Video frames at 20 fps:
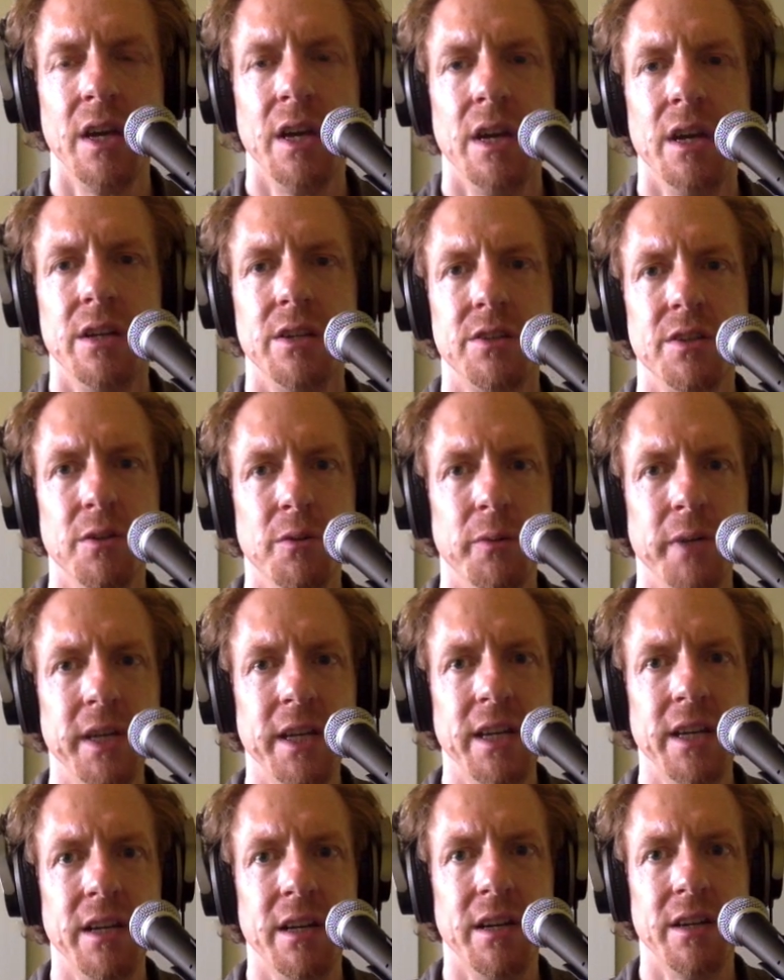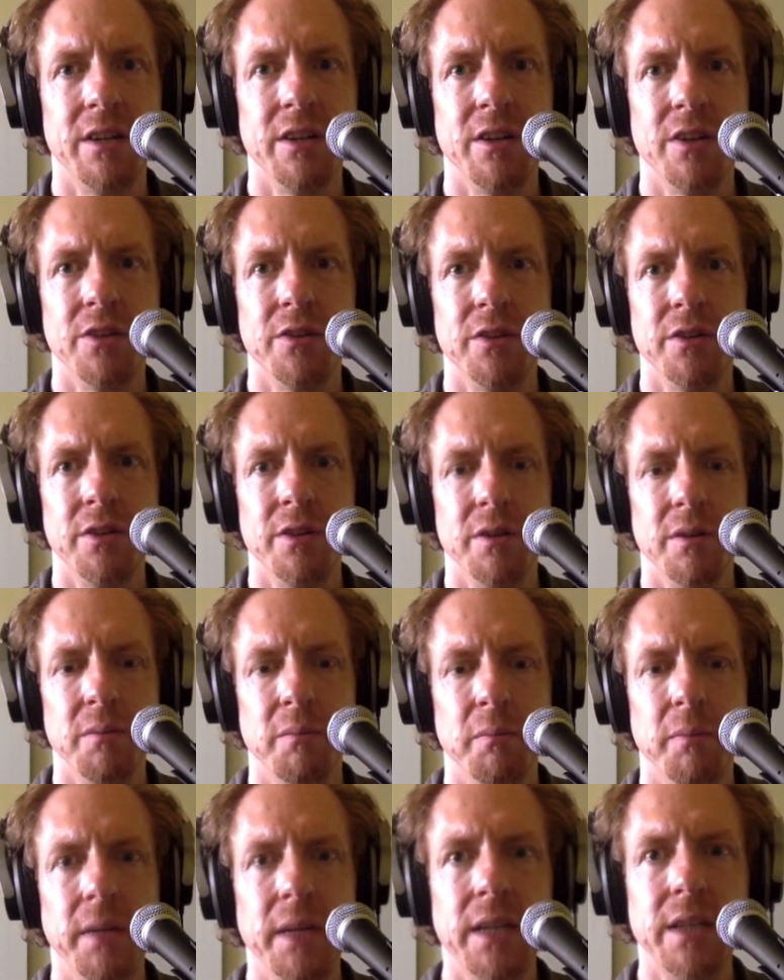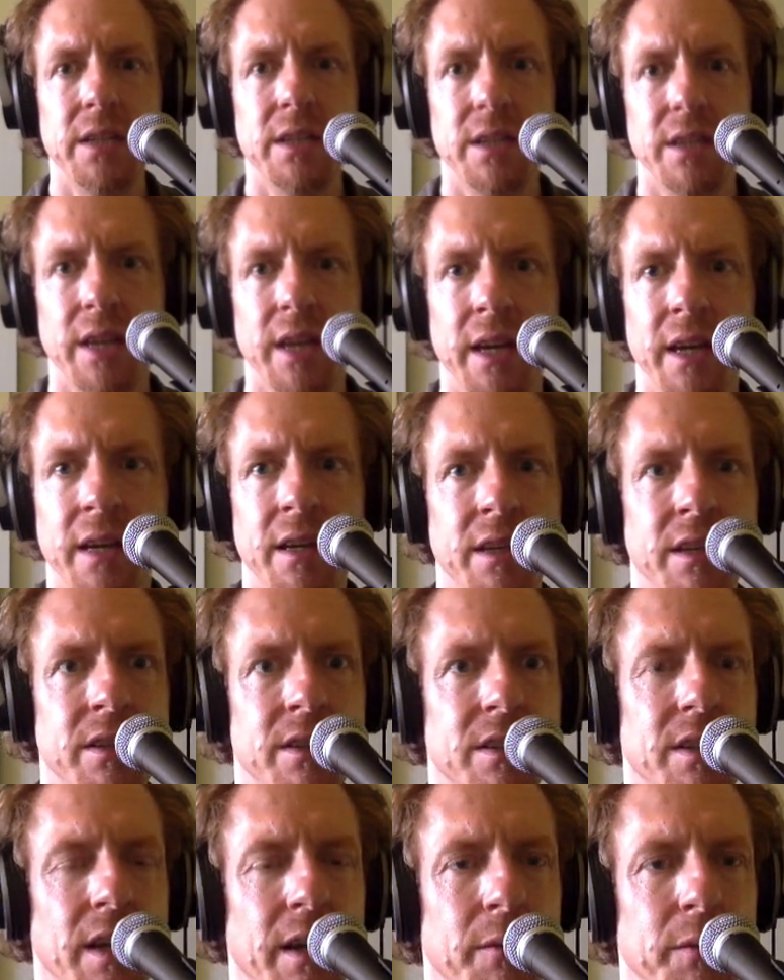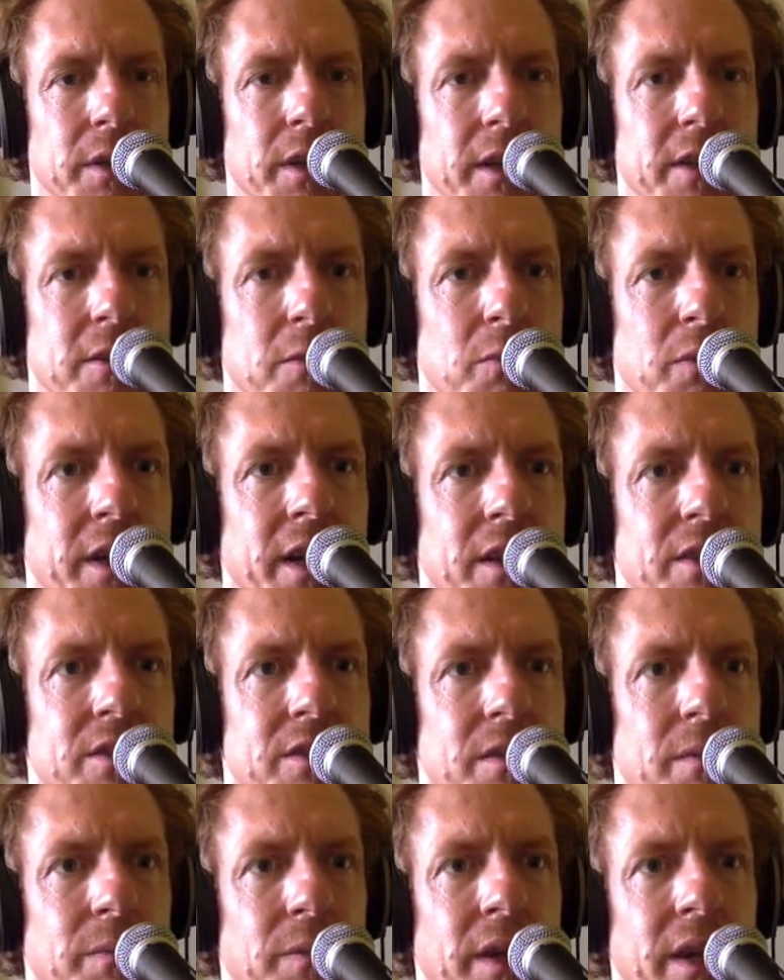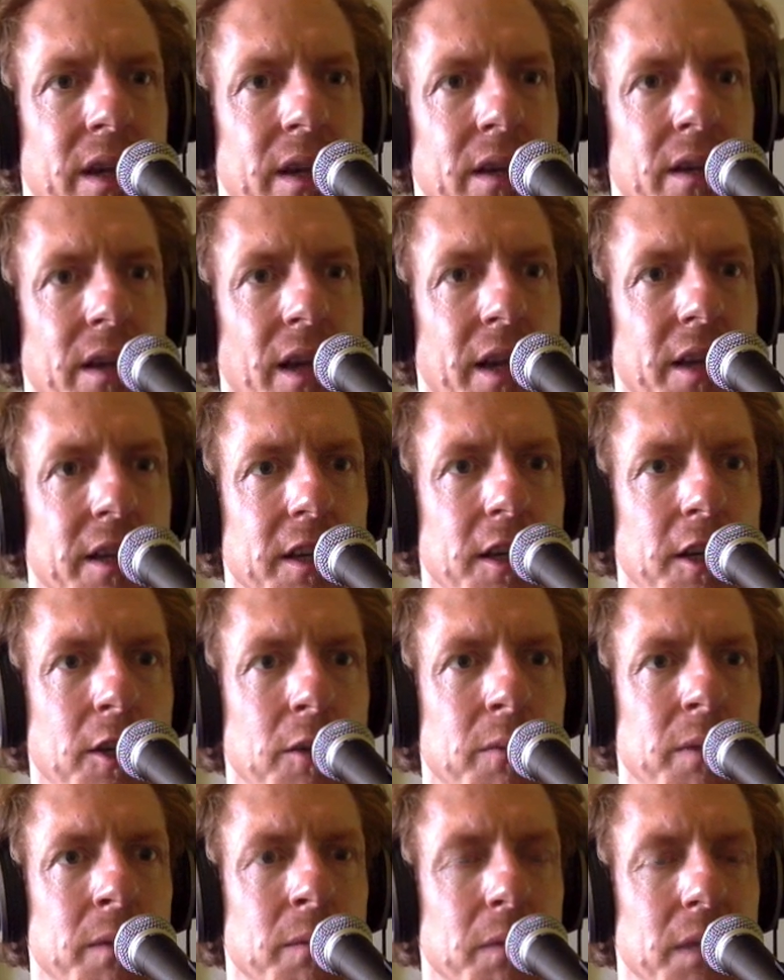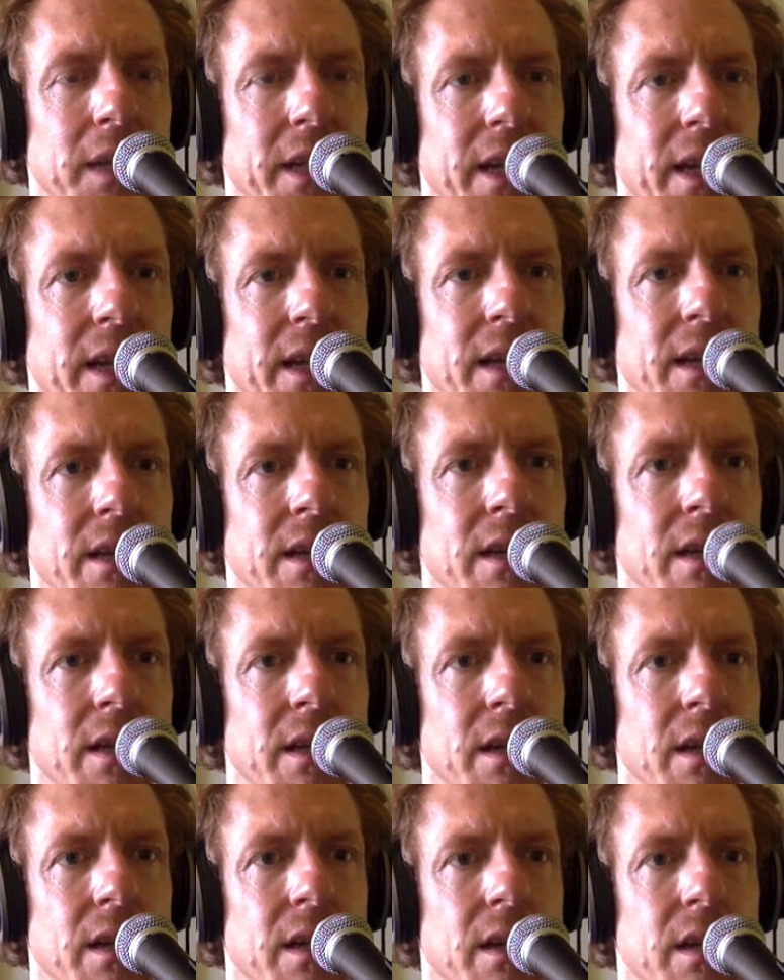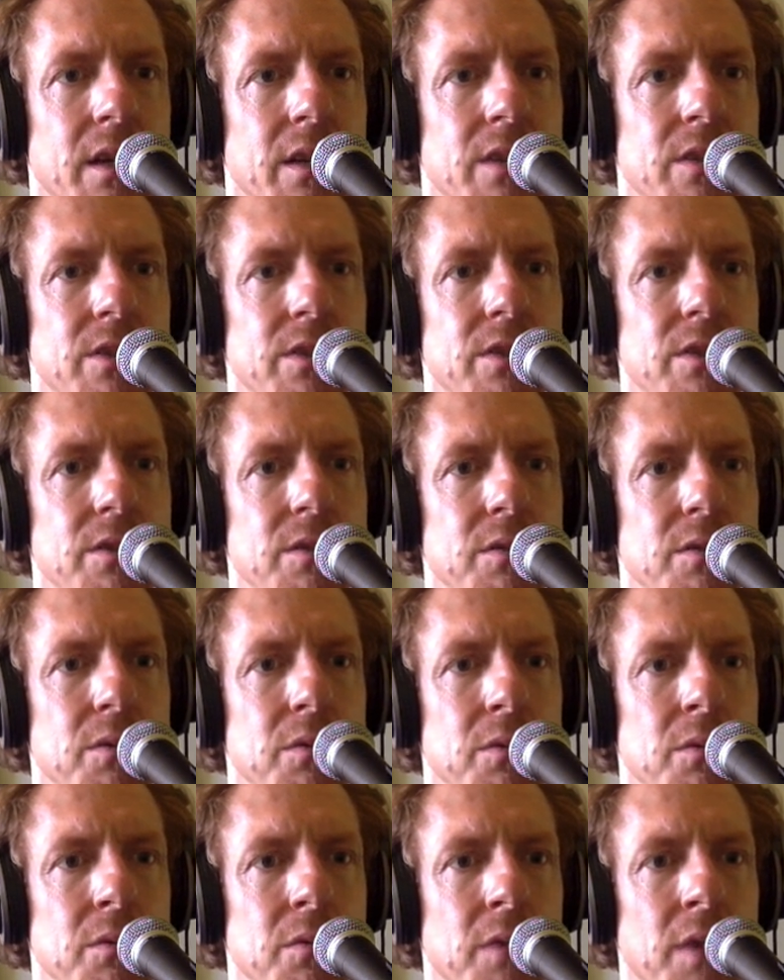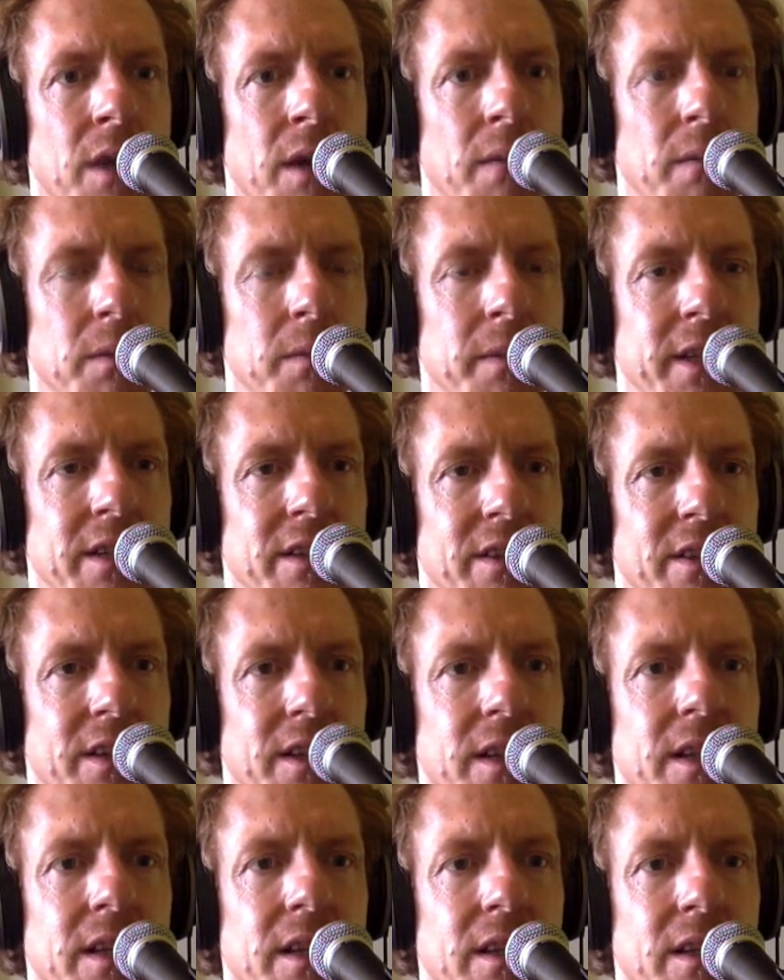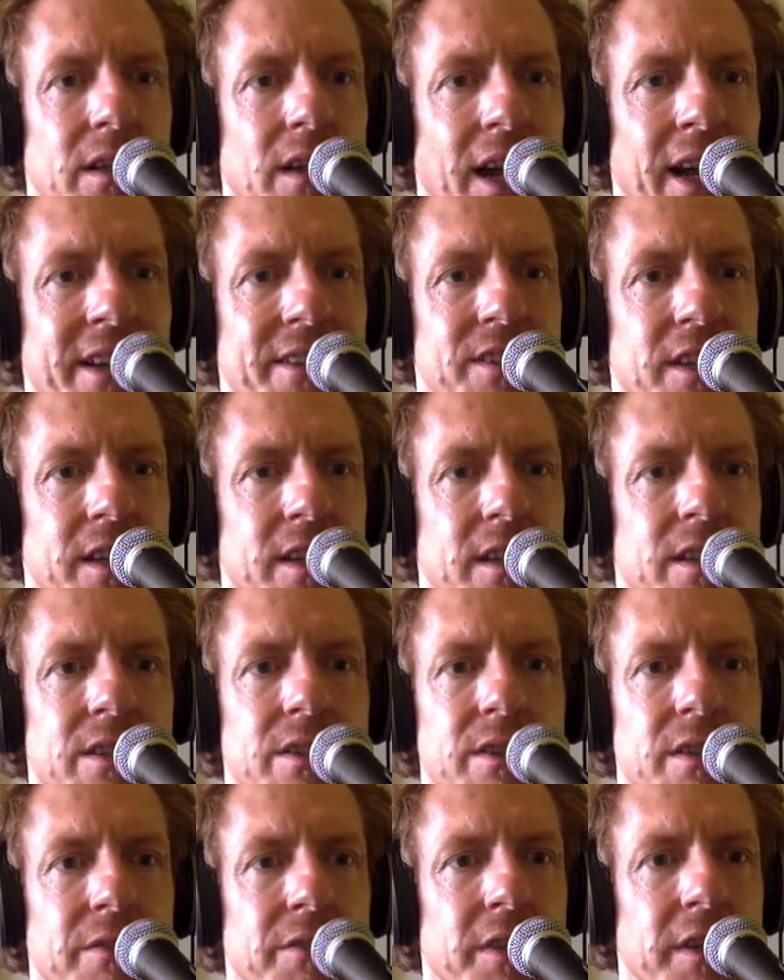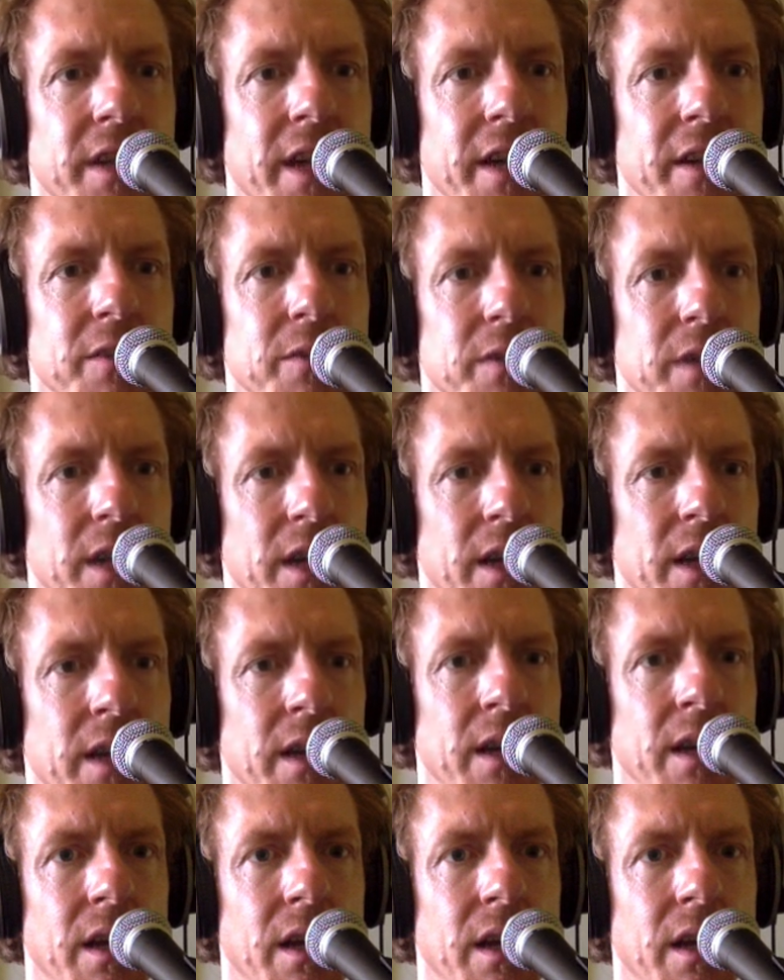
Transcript: So we need another beat, and I would like to bring in something kind of human played to complement the iciness of the 909.